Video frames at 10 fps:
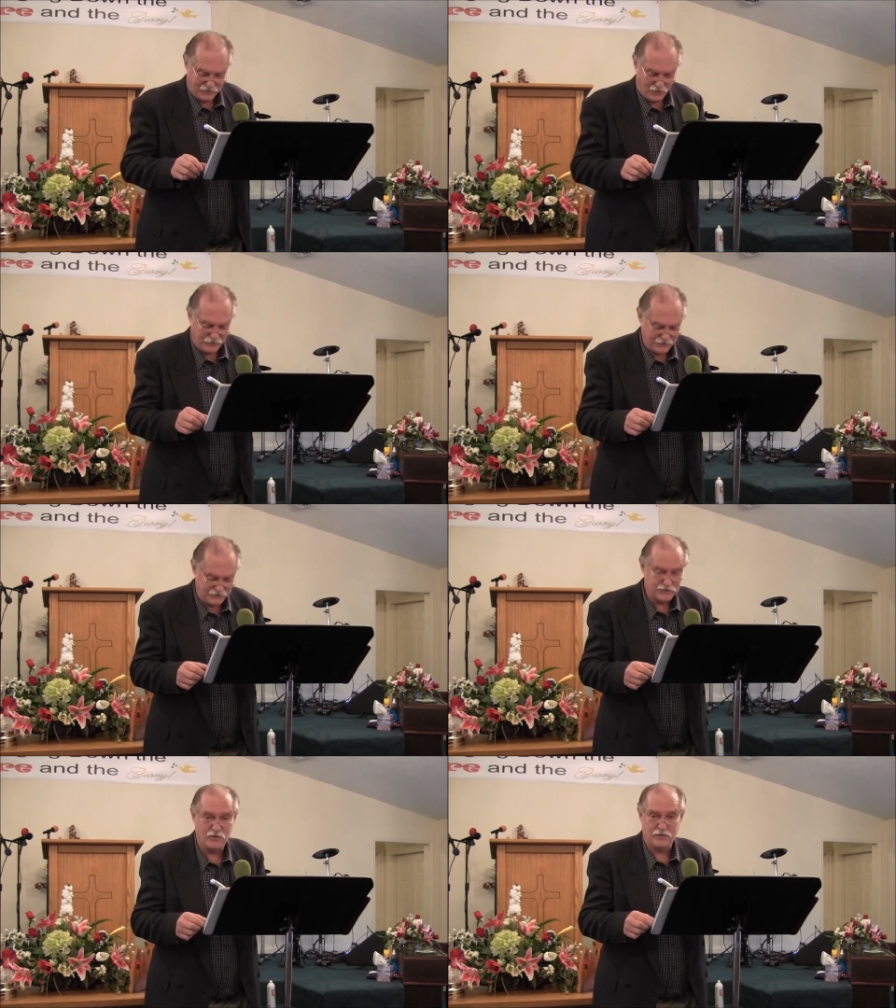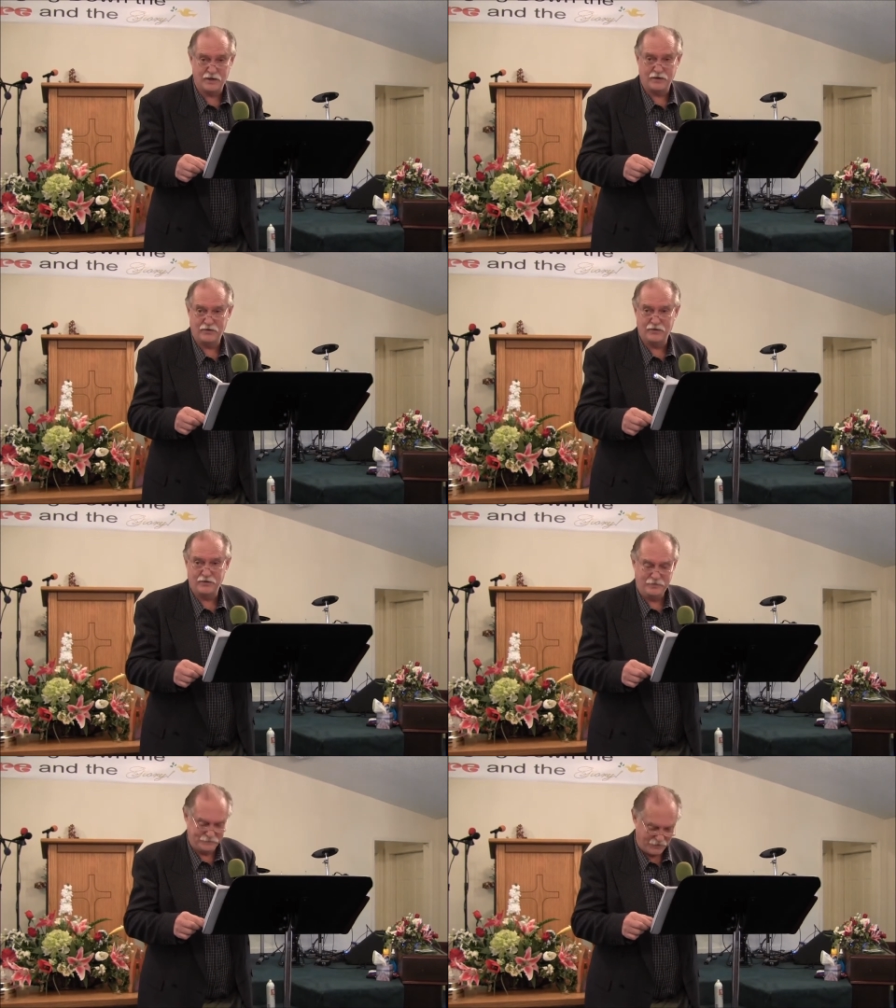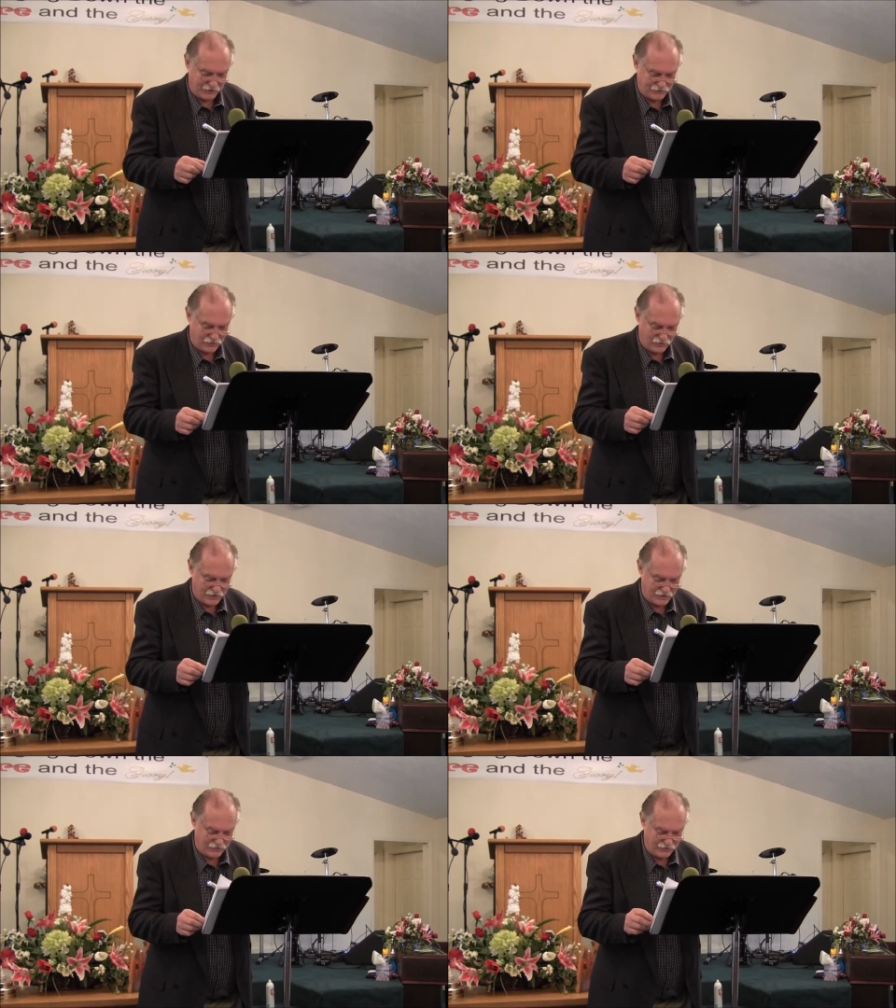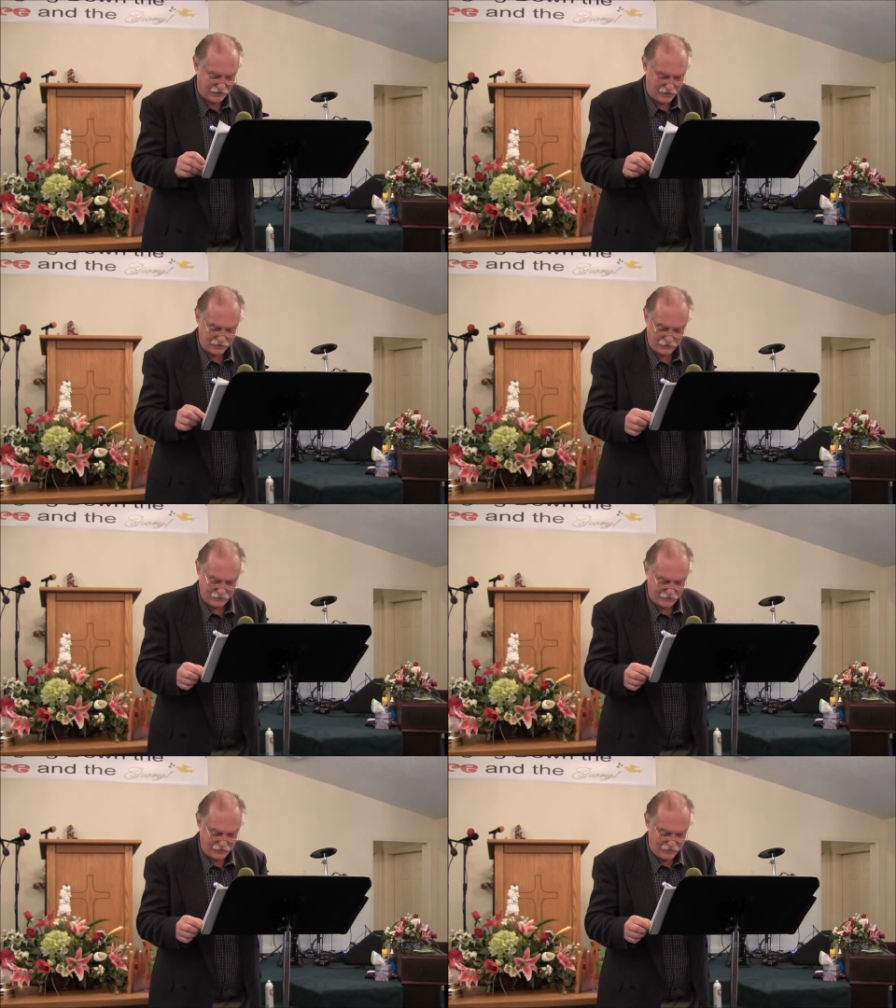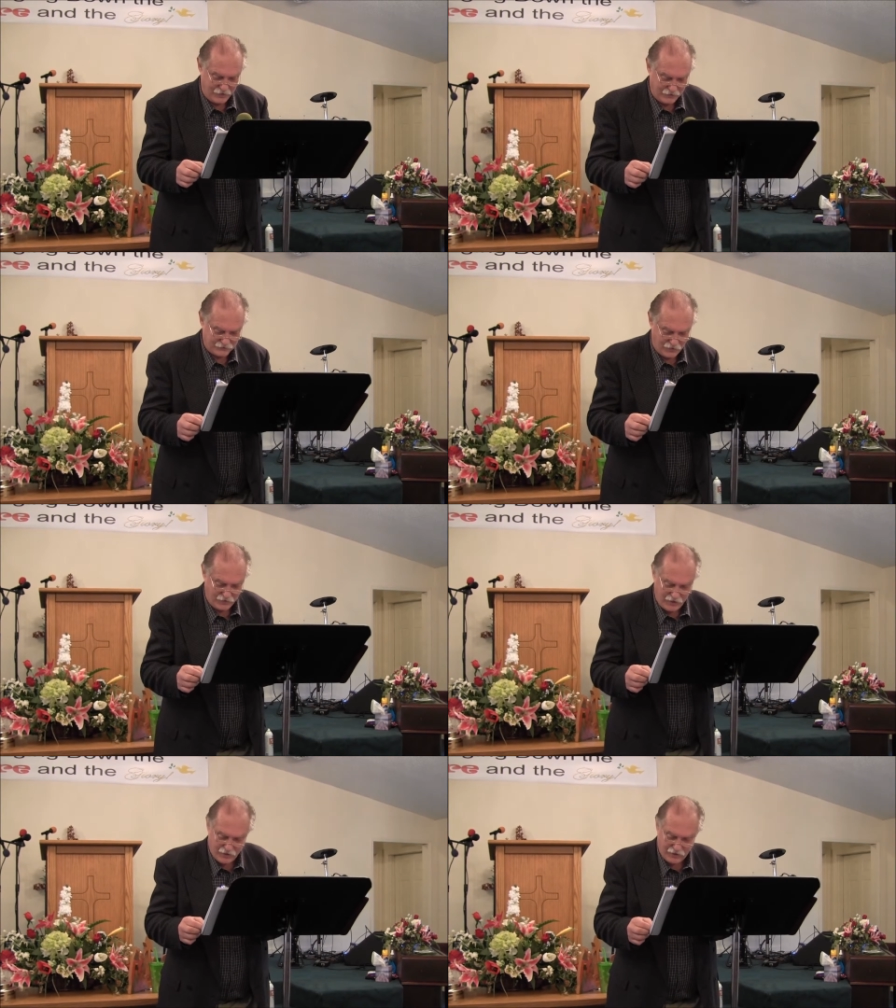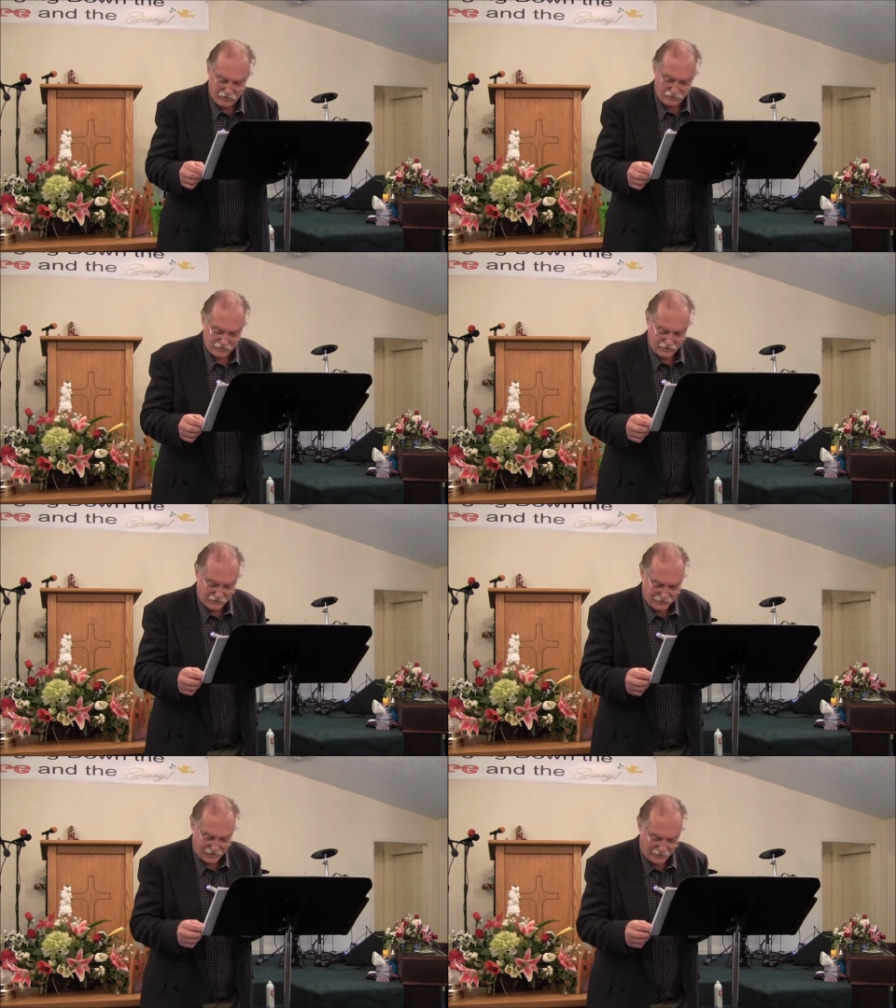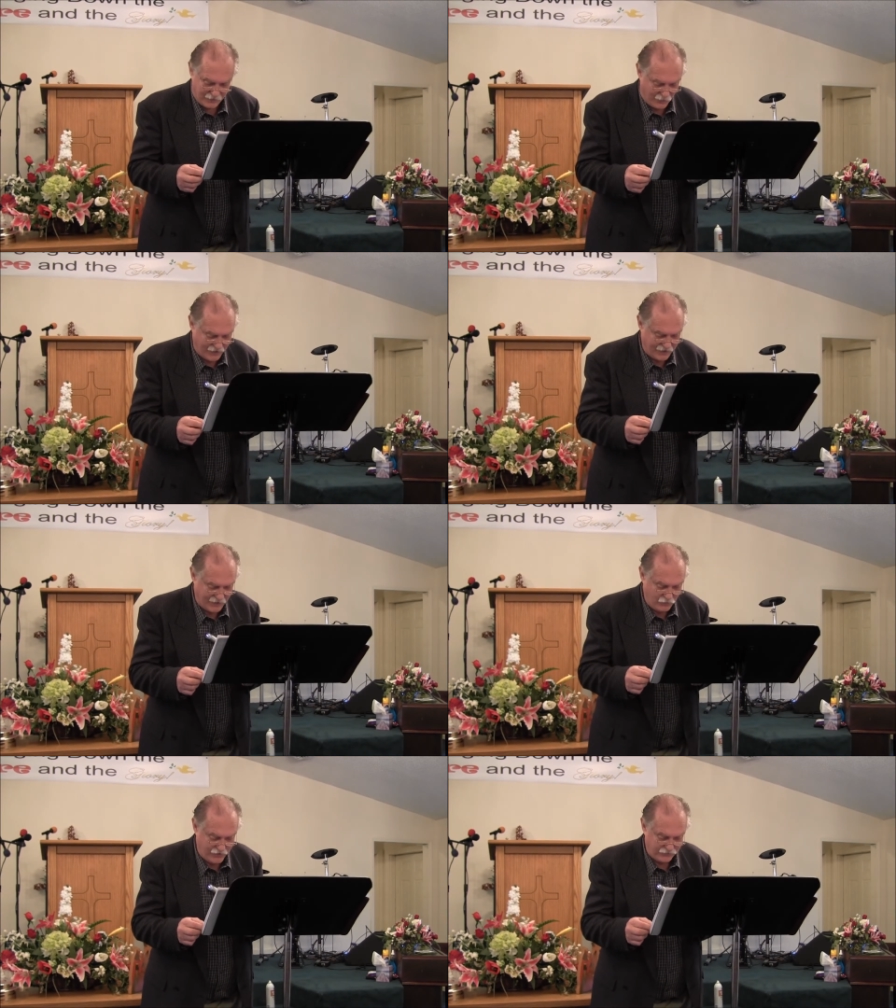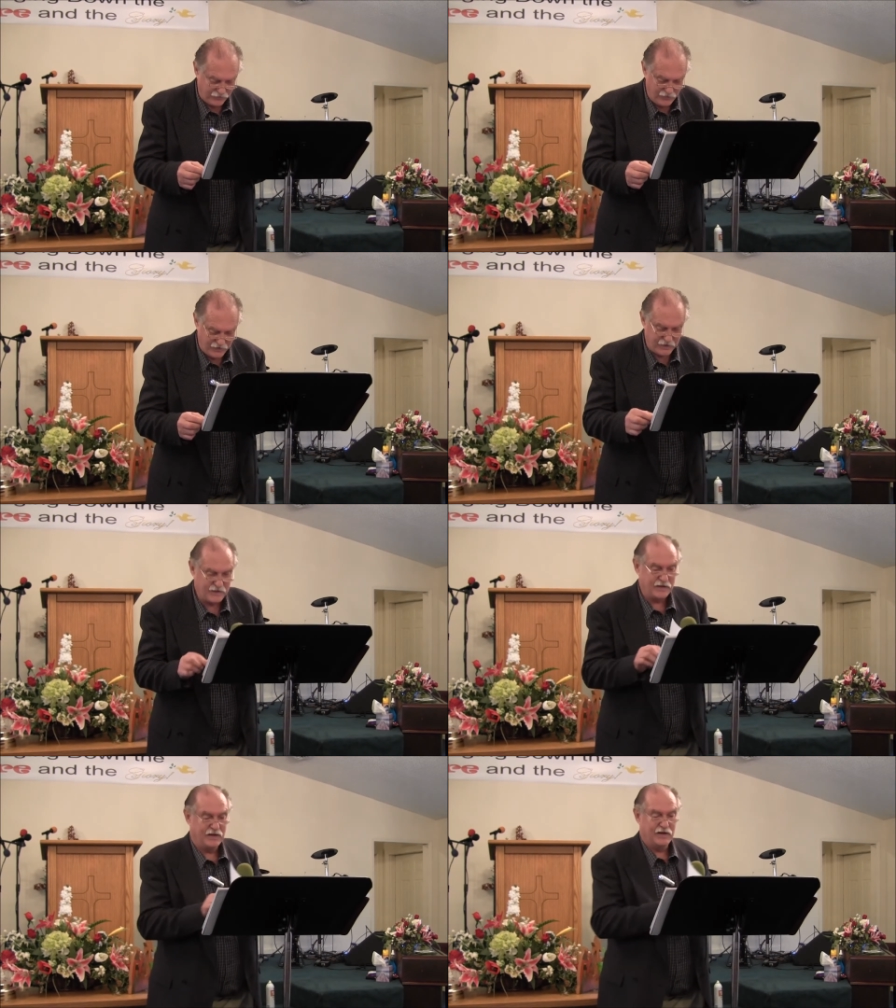Oh, this is going to get good. It's going to get good. Hallelujah. So, you know, they had planned, they went through it.